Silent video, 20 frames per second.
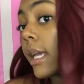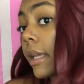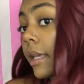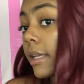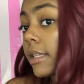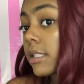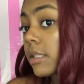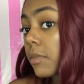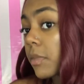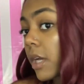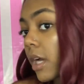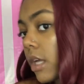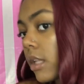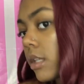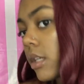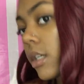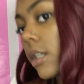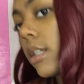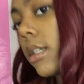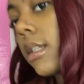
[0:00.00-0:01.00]
get some
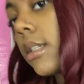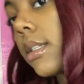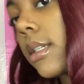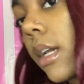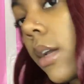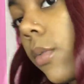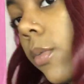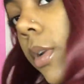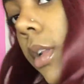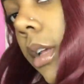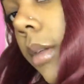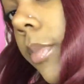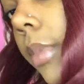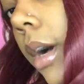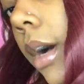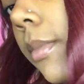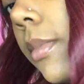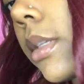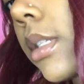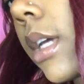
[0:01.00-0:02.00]
color. This is, like, really
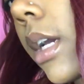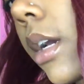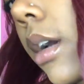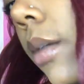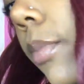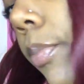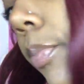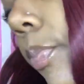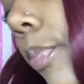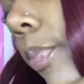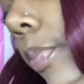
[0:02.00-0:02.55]
bomb. It's, like, a